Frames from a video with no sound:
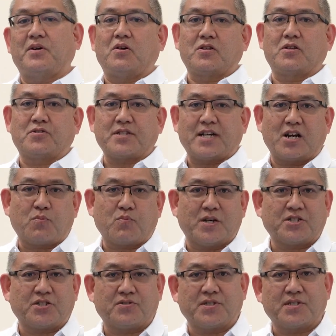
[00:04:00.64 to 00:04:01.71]
all your tire
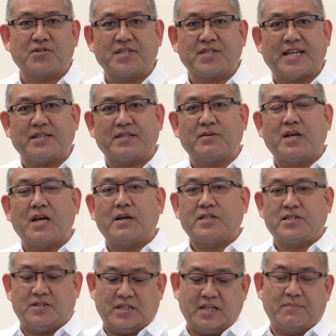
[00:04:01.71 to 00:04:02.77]
pressures are set
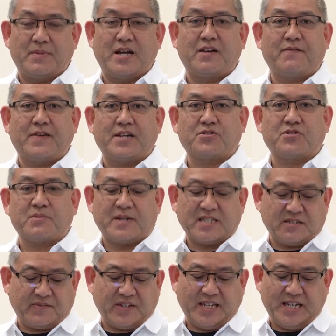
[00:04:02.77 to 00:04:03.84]
to the manufacturer
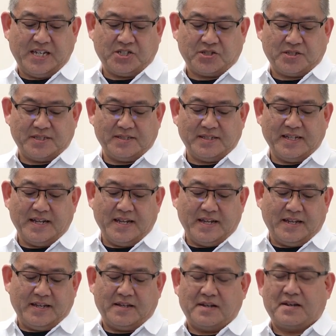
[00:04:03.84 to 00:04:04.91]
specification,
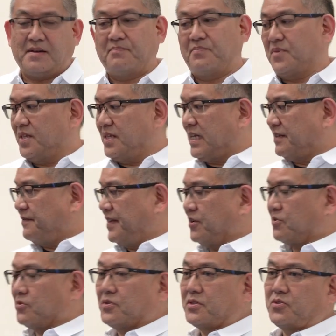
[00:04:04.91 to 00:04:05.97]
um, that the
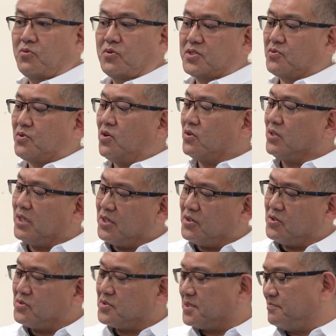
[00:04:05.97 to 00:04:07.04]
vehicle doors are all
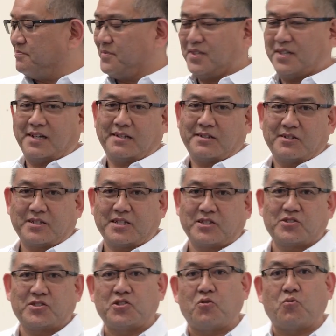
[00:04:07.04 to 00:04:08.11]
closed, and that
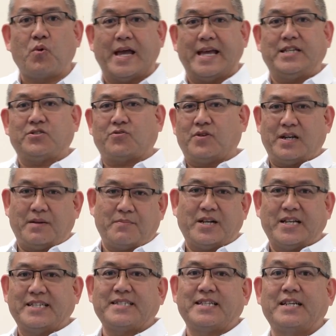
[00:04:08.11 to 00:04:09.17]
there's no weight or
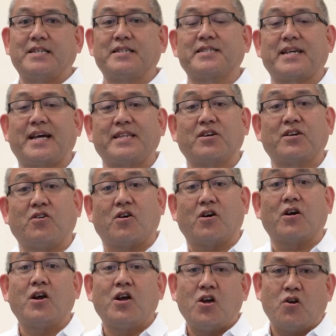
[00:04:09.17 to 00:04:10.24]
anybody sitting inside the
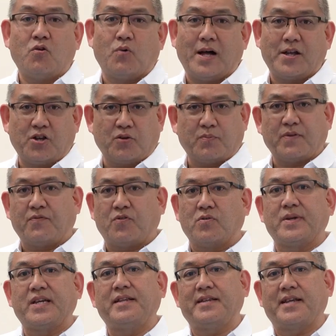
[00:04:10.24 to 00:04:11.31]
car while you're
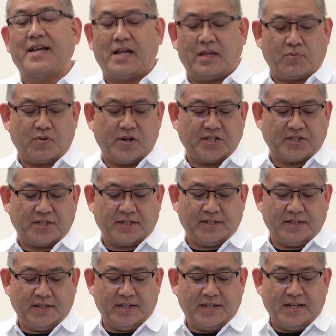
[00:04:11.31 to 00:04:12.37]
performing the calibration.
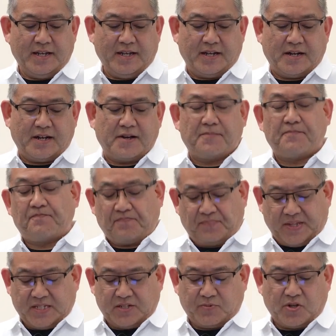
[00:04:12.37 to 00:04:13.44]
Um,
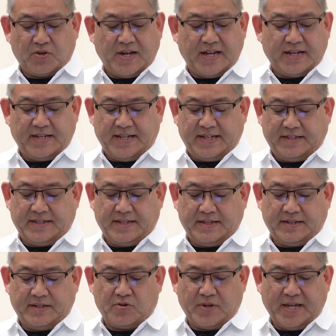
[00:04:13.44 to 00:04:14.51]
so we'll go ahead and hit
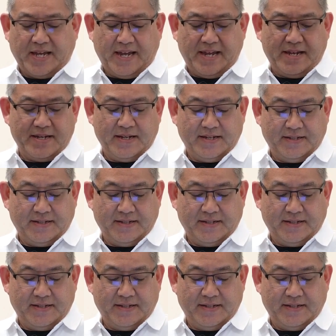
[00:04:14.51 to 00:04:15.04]
OK.